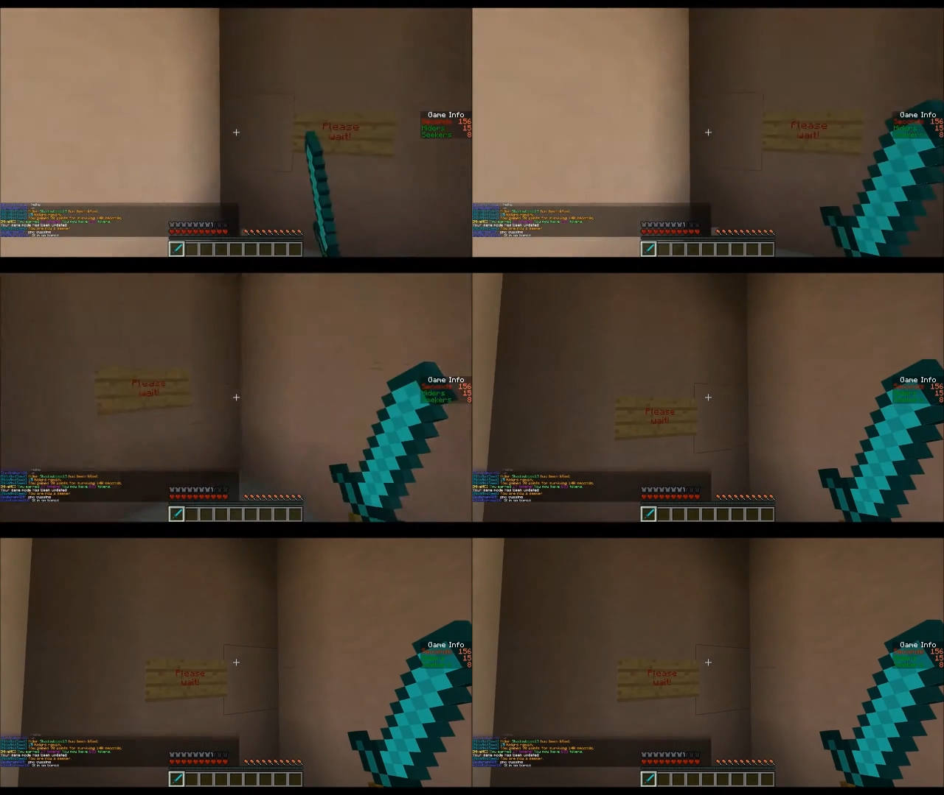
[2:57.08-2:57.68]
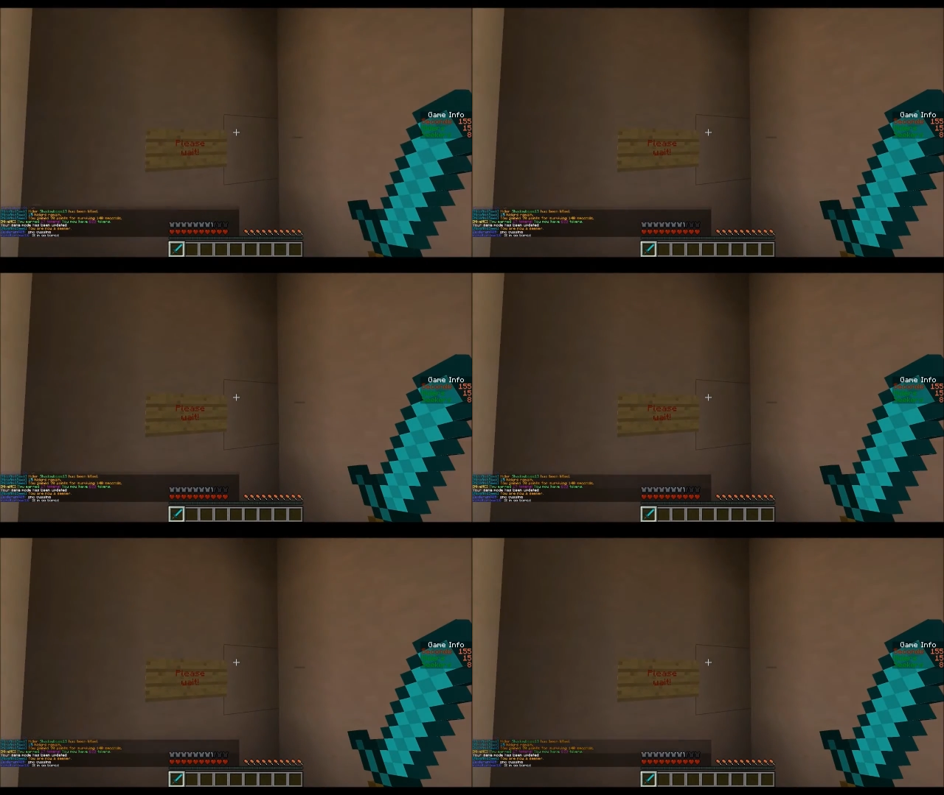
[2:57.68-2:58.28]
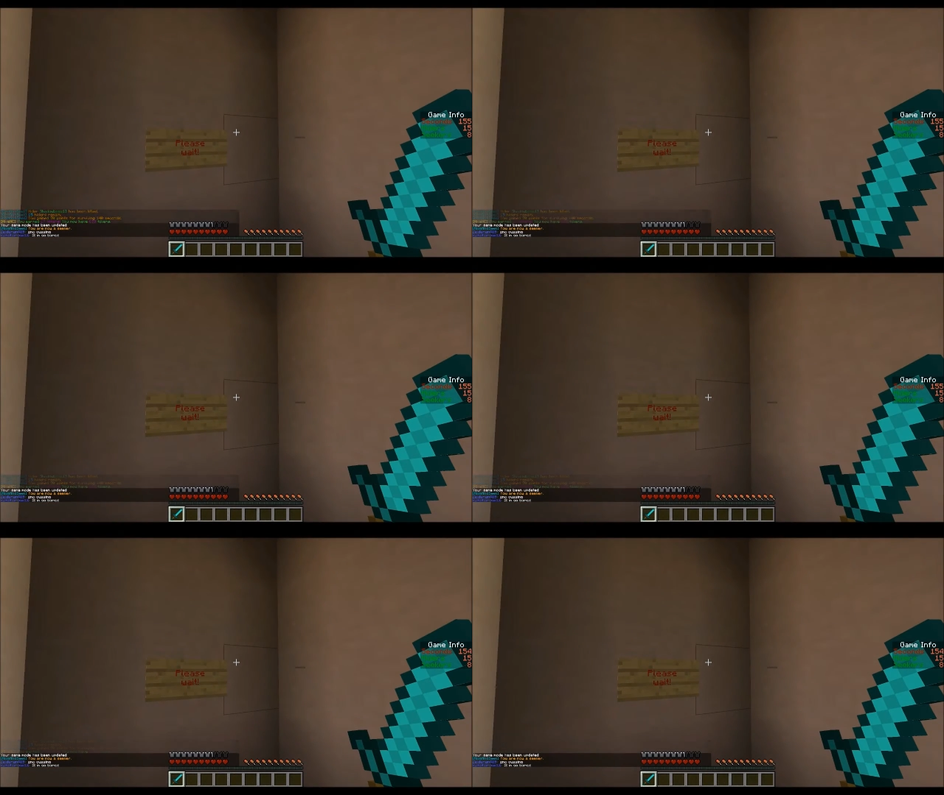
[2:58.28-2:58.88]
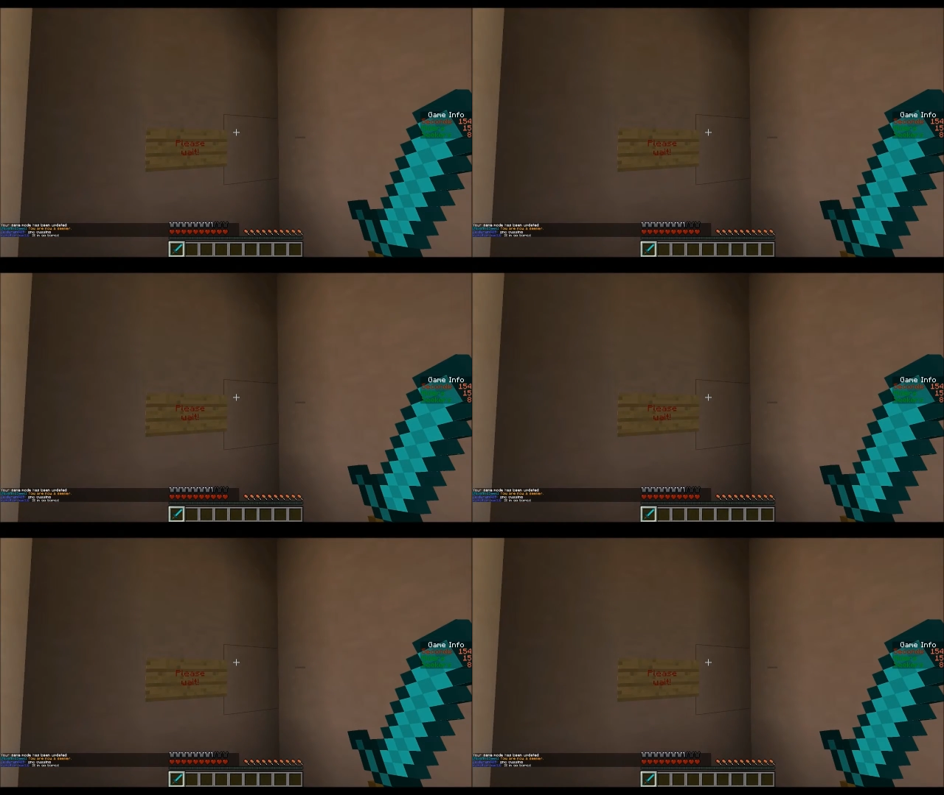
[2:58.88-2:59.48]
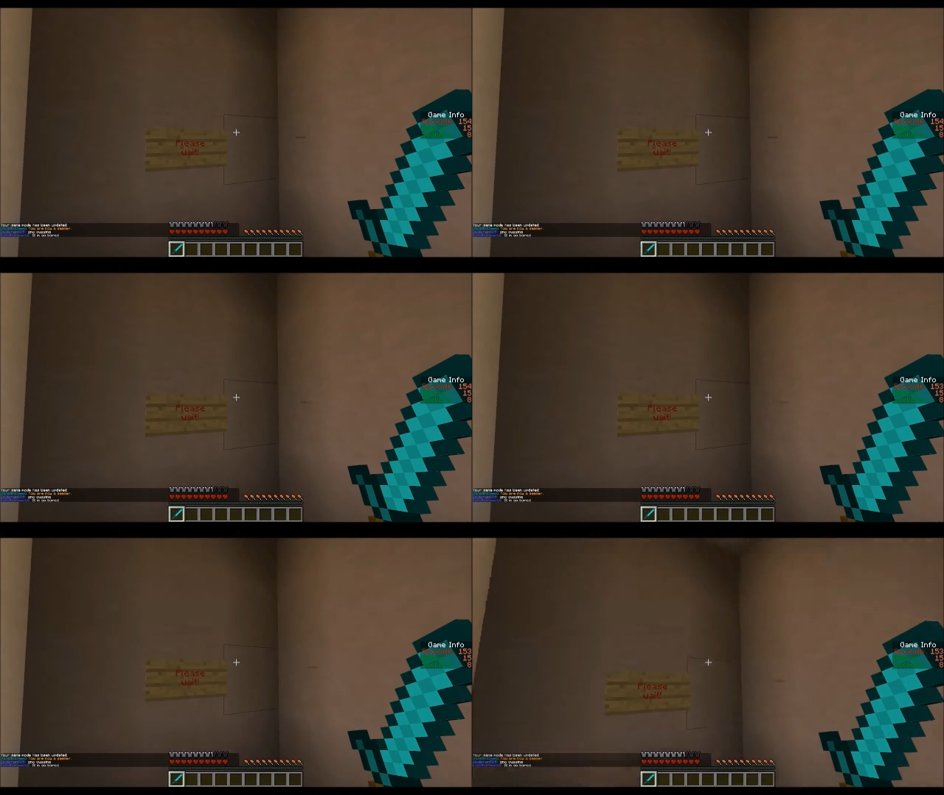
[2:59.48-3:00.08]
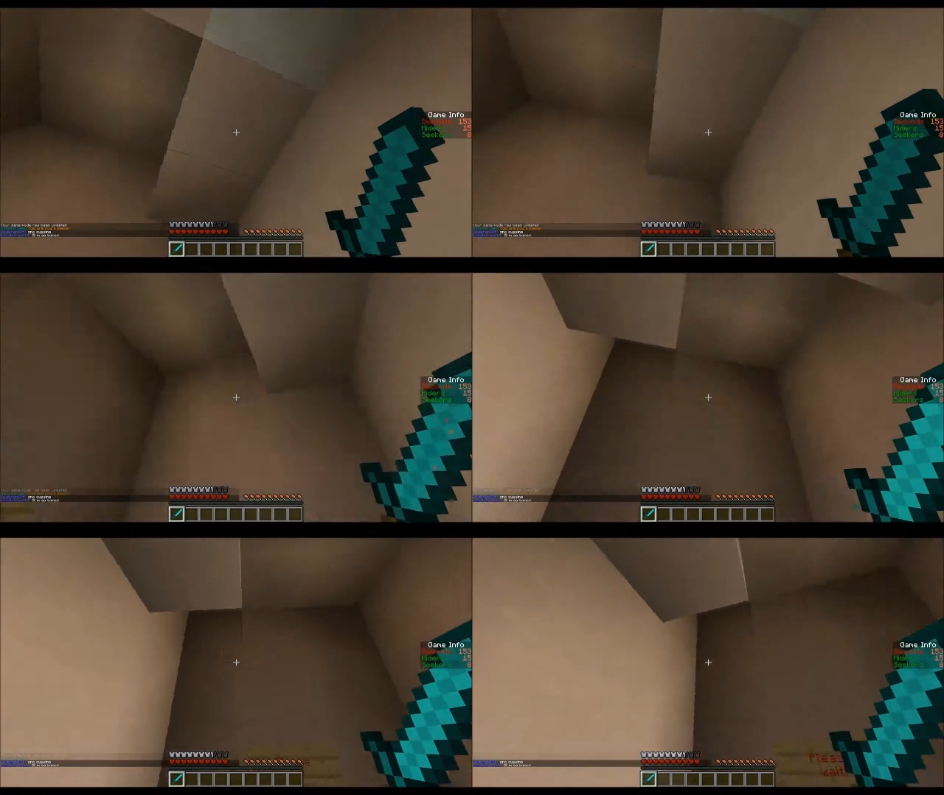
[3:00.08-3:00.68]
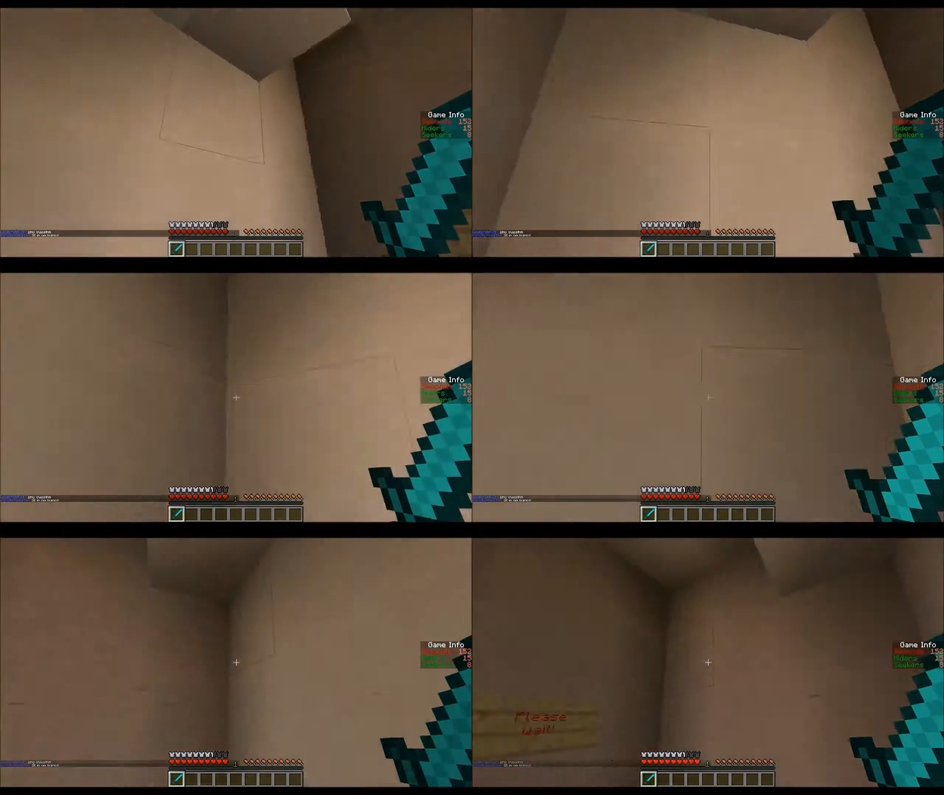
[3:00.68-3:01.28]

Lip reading: [unreadable: no face in view]